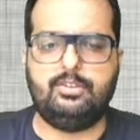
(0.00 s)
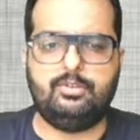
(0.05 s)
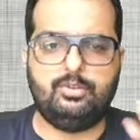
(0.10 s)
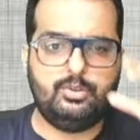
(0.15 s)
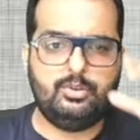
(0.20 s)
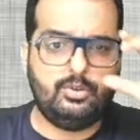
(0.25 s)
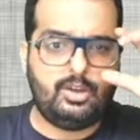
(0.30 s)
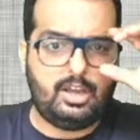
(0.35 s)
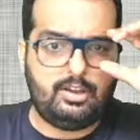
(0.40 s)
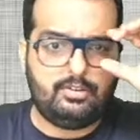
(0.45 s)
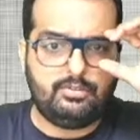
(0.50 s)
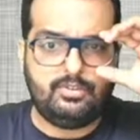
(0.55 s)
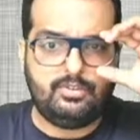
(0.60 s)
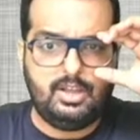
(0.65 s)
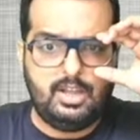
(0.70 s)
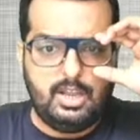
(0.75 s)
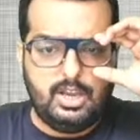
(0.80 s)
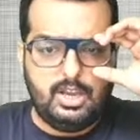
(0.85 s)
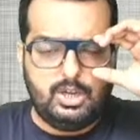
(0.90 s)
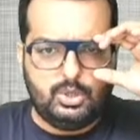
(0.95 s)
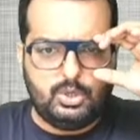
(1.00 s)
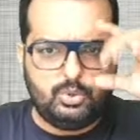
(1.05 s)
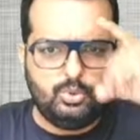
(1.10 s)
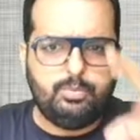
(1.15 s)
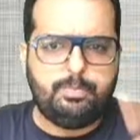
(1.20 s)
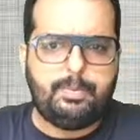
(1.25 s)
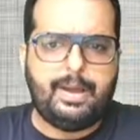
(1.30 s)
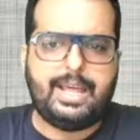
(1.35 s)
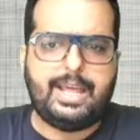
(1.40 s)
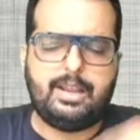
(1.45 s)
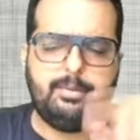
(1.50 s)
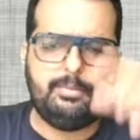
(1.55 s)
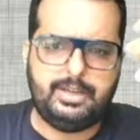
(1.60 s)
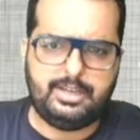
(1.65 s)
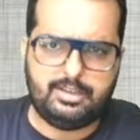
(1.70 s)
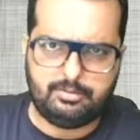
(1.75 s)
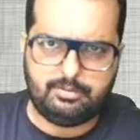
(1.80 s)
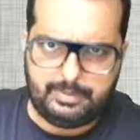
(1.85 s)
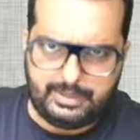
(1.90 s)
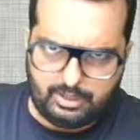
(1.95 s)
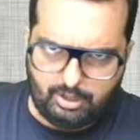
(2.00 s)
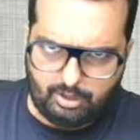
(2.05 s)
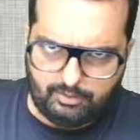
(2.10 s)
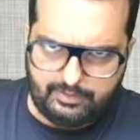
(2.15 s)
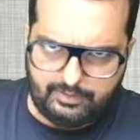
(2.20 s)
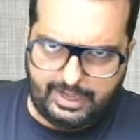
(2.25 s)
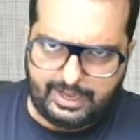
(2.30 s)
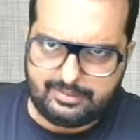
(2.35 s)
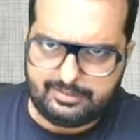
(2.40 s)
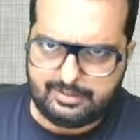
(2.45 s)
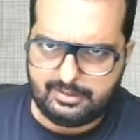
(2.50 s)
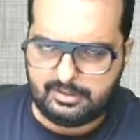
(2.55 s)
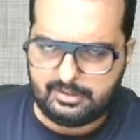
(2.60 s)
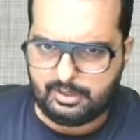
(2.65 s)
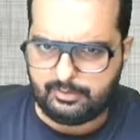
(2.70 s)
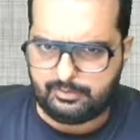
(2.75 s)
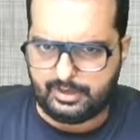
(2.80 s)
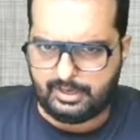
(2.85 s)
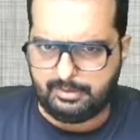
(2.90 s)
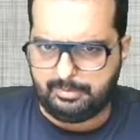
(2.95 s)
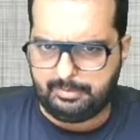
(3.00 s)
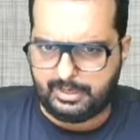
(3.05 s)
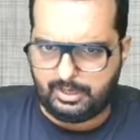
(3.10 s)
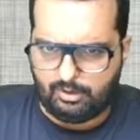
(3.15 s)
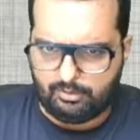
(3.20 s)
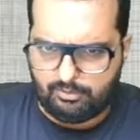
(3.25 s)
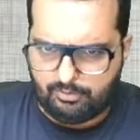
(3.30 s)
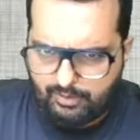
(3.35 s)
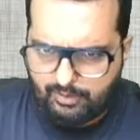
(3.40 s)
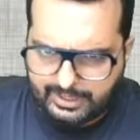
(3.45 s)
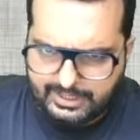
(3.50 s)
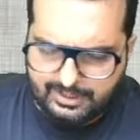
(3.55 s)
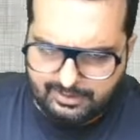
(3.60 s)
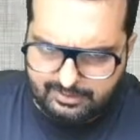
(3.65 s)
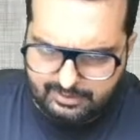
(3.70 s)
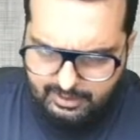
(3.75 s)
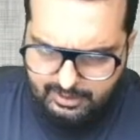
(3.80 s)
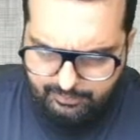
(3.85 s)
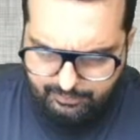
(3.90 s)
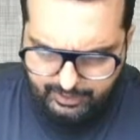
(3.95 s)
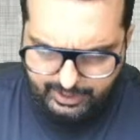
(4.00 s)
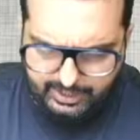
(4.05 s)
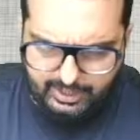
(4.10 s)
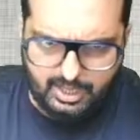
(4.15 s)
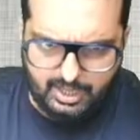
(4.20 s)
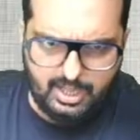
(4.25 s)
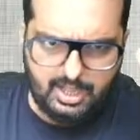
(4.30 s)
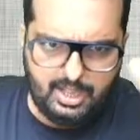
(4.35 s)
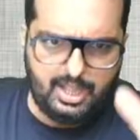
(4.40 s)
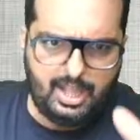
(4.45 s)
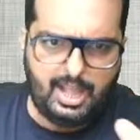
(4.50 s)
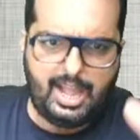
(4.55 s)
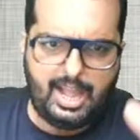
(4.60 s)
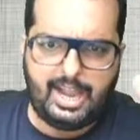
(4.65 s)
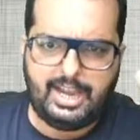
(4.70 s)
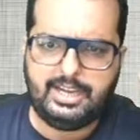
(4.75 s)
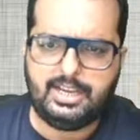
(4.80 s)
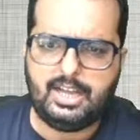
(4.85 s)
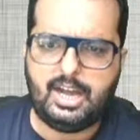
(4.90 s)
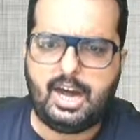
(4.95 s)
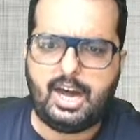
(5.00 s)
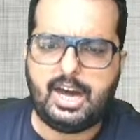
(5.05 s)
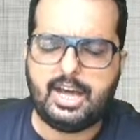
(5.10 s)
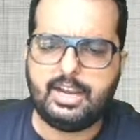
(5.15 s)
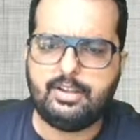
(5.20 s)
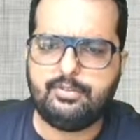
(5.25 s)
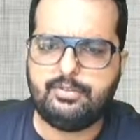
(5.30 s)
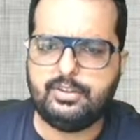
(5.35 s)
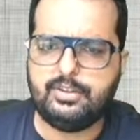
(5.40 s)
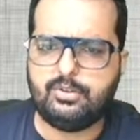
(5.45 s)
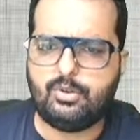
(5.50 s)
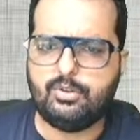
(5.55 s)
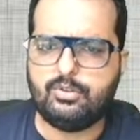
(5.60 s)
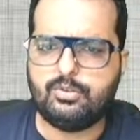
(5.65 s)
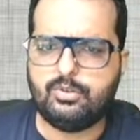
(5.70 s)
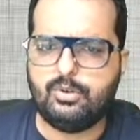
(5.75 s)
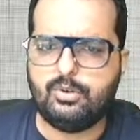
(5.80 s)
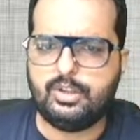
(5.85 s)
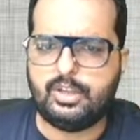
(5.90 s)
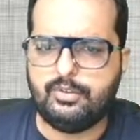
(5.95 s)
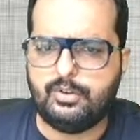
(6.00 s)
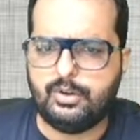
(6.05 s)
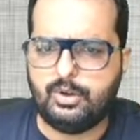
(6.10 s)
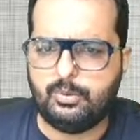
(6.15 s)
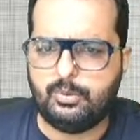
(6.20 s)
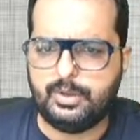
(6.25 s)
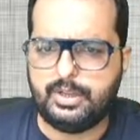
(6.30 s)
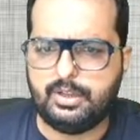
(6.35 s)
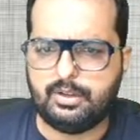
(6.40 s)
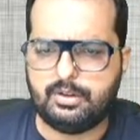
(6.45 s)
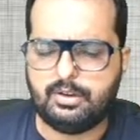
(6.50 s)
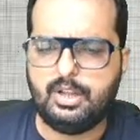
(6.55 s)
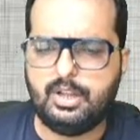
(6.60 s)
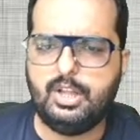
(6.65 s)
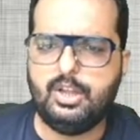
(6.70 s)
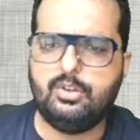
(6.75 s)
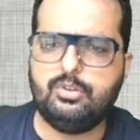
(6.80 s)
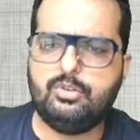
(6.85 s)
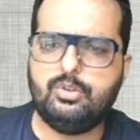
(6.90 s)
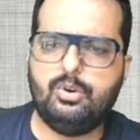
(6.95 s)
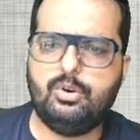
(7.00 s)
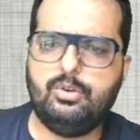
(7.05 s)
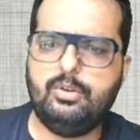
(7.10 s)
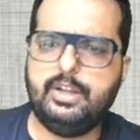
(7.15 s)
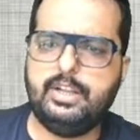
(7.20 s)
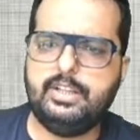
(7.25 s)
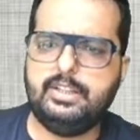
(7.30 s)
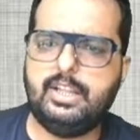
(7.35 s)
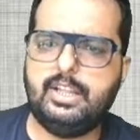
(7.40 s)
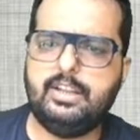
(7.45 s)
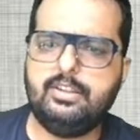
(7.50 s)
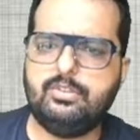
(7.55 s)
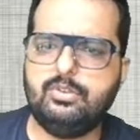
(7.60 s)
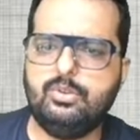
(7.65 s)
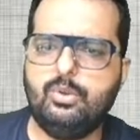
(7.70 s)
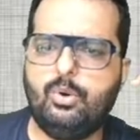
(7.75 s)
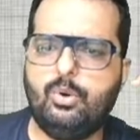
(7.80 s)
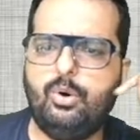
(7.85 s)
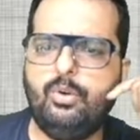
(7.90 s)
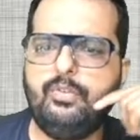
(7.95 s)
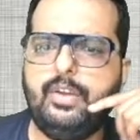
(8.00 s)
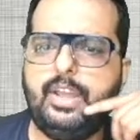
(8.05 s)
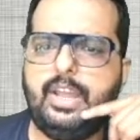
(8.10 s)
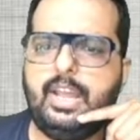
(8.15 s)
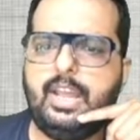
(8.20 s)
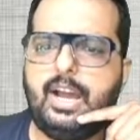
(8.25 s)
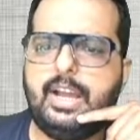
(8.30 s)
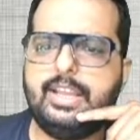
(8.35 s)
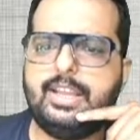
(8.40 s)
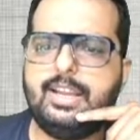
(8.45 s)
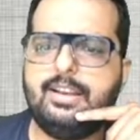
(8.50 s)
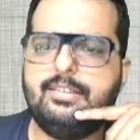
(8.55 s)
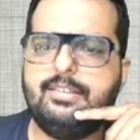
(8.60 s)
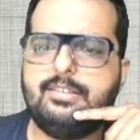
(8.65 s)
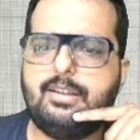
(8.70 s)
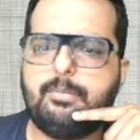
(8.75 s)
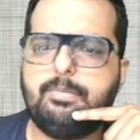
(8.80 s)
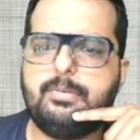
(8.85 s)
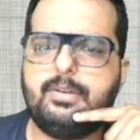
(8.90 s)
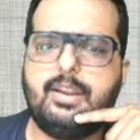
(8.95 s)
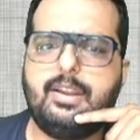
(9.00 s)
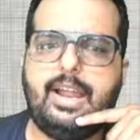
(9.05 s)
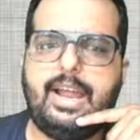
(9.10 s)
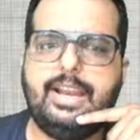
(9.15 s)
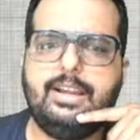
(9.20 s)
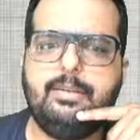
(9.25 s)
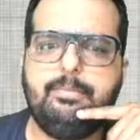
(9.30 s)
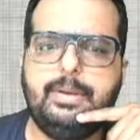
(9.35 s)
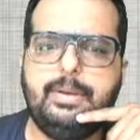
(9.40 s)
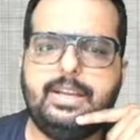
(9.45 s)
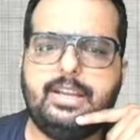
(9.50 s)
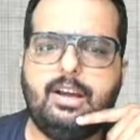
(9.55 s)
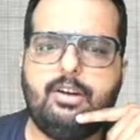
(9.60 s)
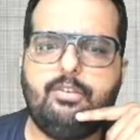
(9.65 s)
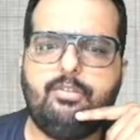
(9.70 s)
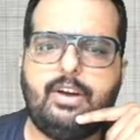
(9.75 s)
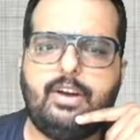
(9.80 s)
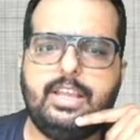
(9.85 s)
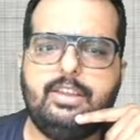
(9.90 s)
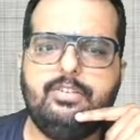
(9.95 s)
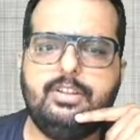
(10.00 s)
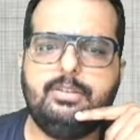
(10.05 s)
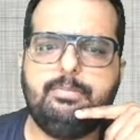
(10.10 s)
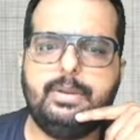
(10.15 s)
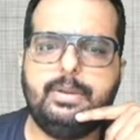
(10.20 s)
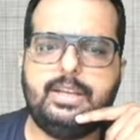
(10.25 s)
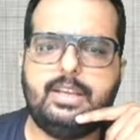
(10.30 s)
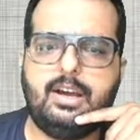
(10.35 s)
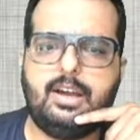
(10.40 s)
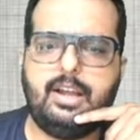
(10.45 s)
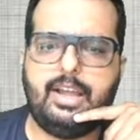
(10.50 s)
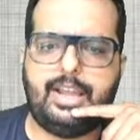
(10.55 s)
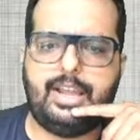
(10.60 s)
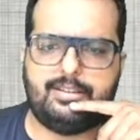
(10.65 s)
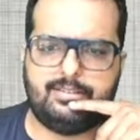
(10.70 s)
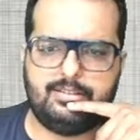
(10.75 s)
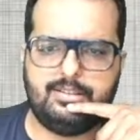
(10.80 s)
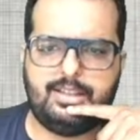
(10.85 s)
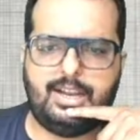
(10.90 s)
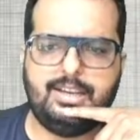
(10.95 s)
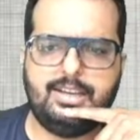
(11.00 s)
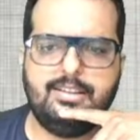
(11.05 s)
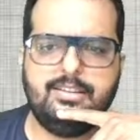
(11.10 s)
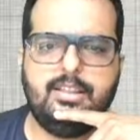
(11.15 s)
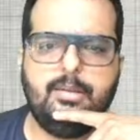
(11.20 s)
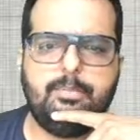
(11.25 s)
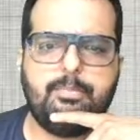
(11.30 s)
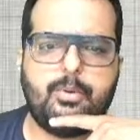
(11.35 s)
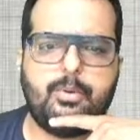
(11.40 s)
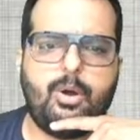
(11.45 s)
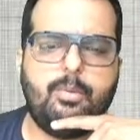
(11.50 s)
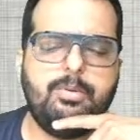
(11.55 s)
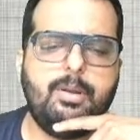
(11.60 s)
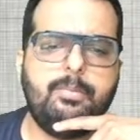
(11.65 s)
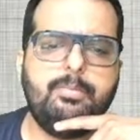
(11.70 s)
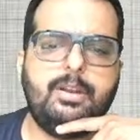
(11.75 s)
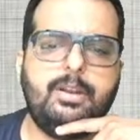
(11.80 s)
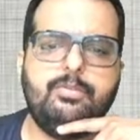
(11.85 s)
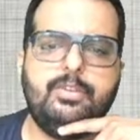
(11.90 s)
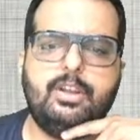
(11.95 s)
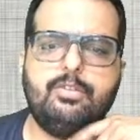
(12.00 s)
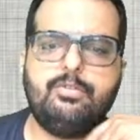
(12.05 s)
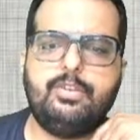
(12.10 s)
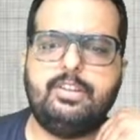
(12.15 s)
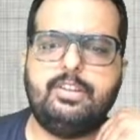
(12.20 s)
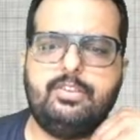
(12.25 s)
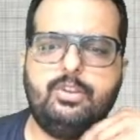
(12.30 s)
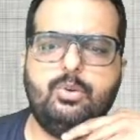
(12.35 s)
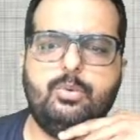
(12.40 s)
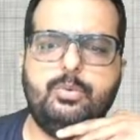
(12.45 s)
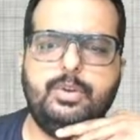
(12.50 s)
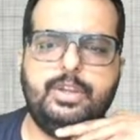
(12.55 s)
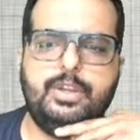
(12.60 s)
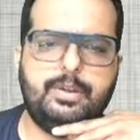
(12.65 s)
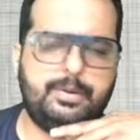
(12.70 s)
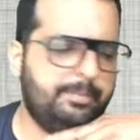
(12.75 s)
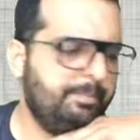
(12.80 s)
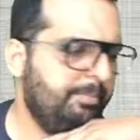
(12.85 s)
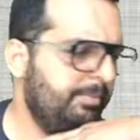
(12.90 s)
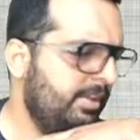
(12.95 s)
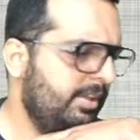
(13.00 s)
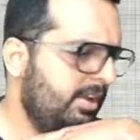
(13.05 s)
So you have two parameters. Beta of X is different, beta of Y is different, and RF is also given over here. So there is no way I can subtract beta Y with beta X. That is the problem that we are facing over here.